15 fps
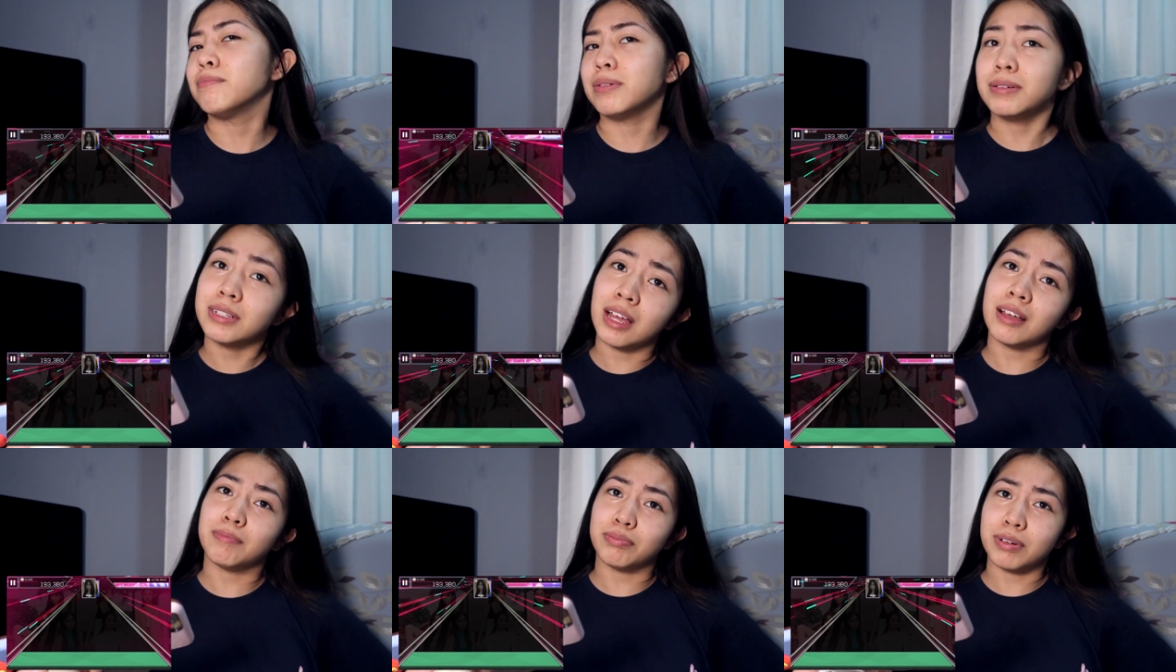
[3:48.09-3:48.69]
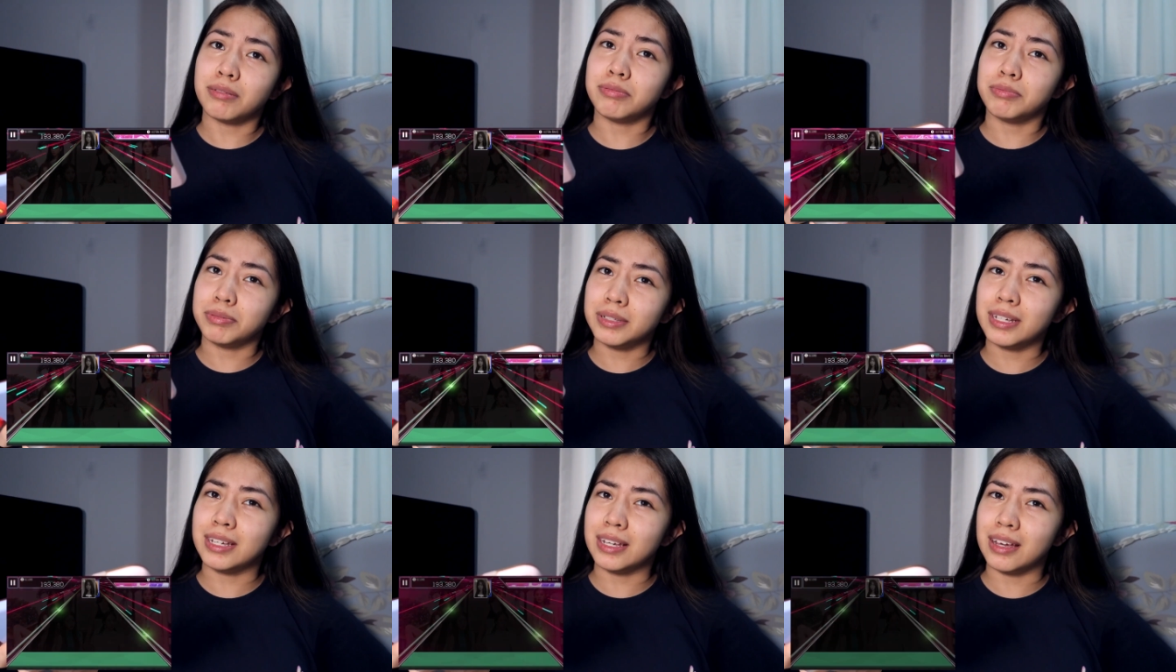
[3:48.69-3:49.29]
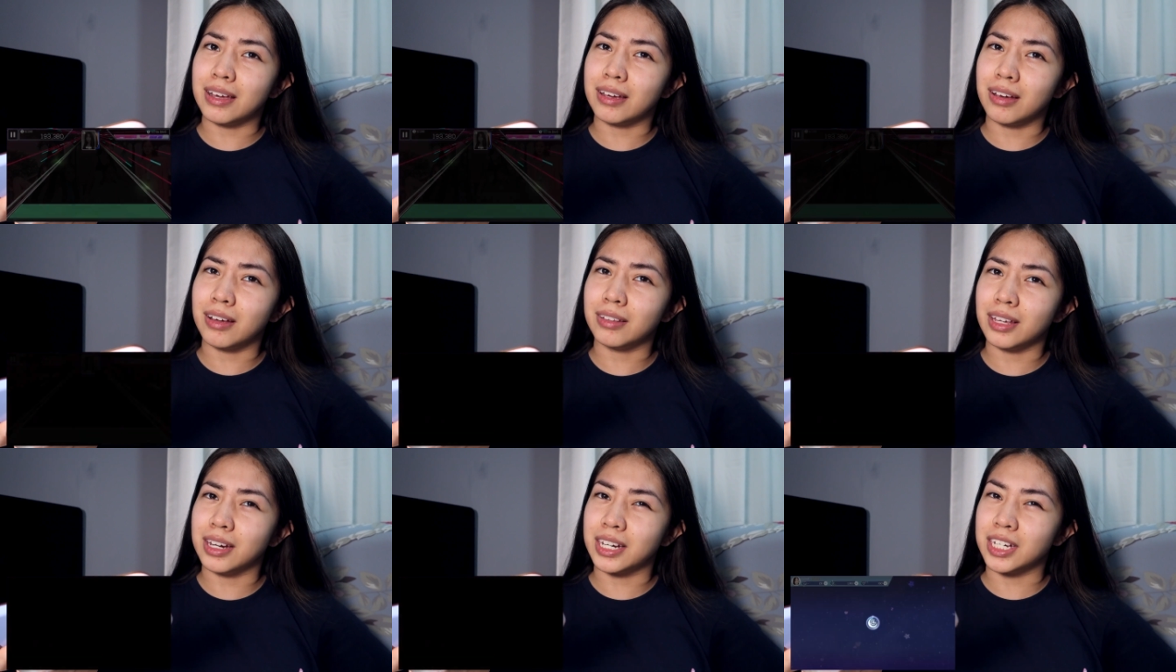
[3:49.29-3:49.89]
but probably I
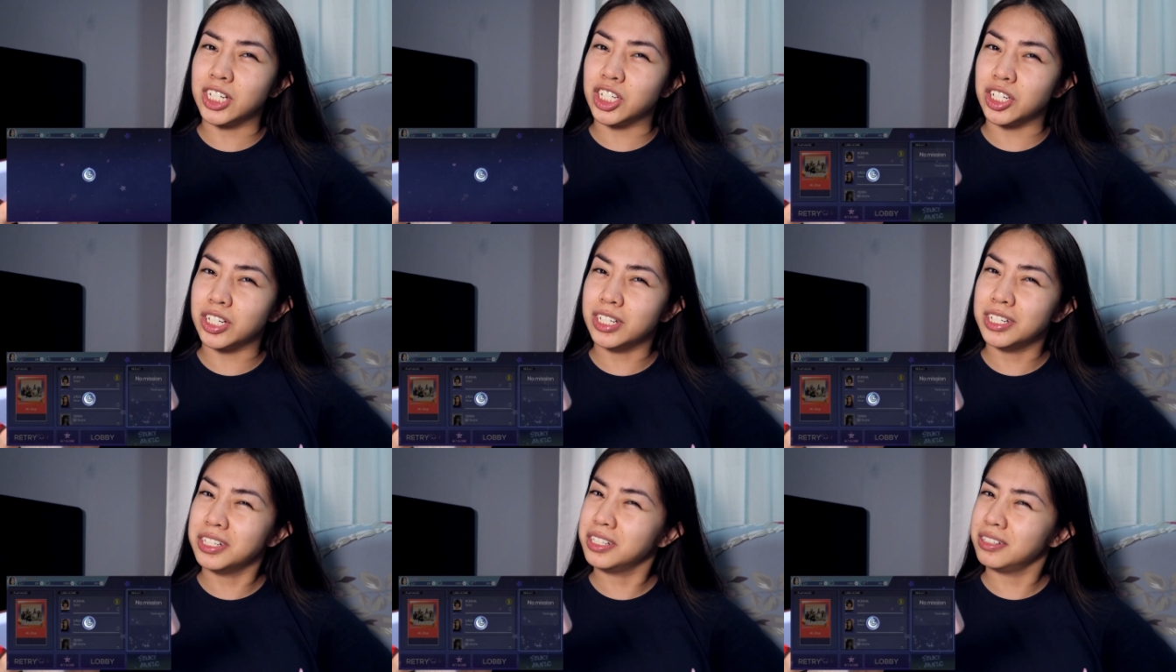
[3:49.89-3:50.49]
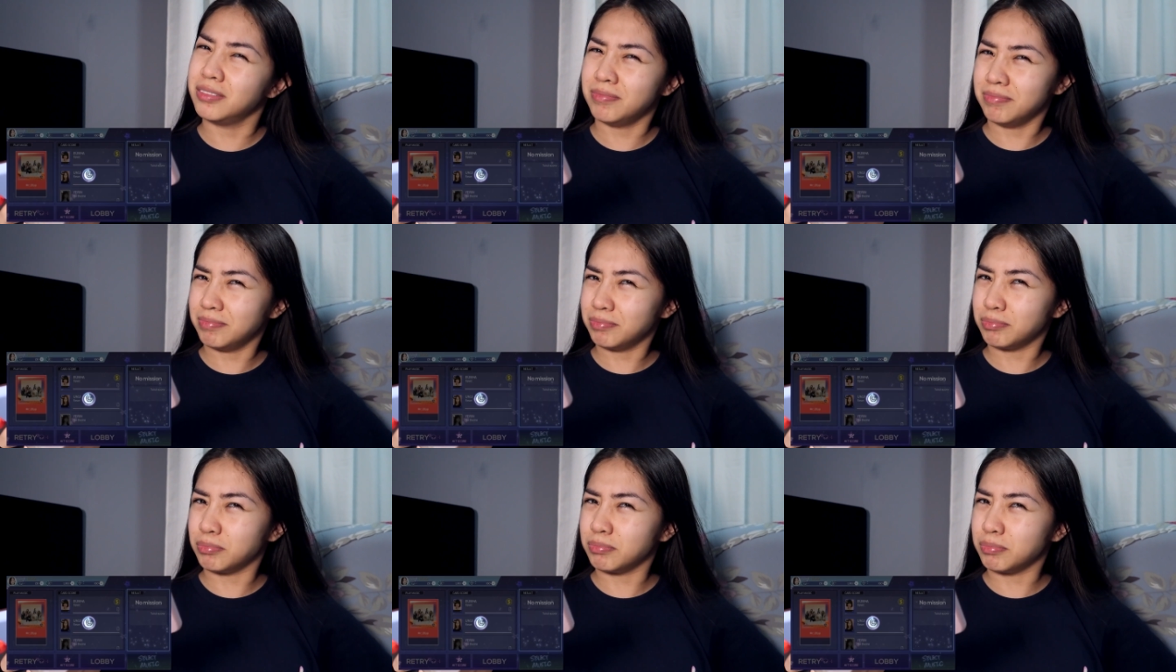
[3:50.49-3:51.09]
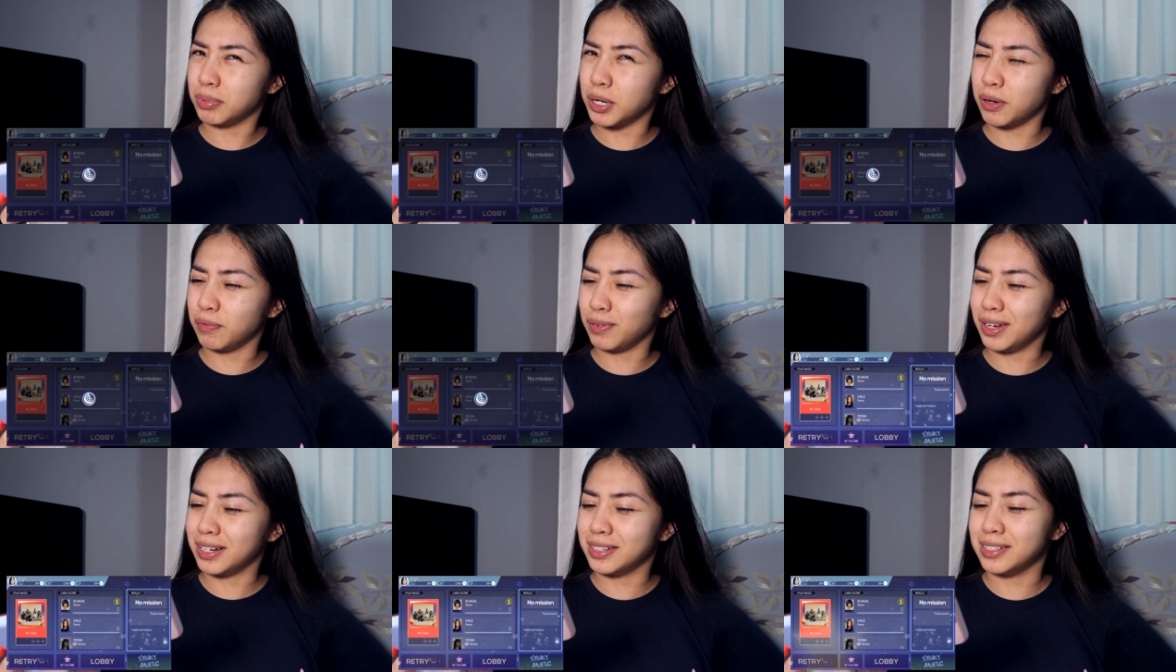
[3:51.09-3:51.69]
got like good,
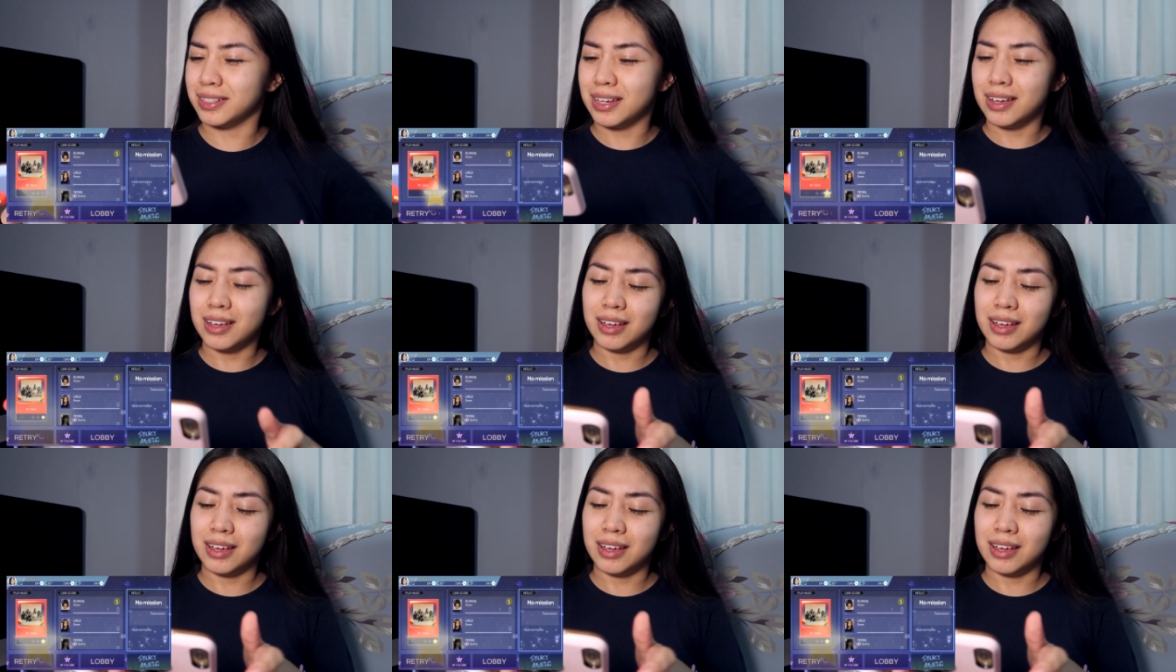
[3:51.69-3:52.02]
perfect.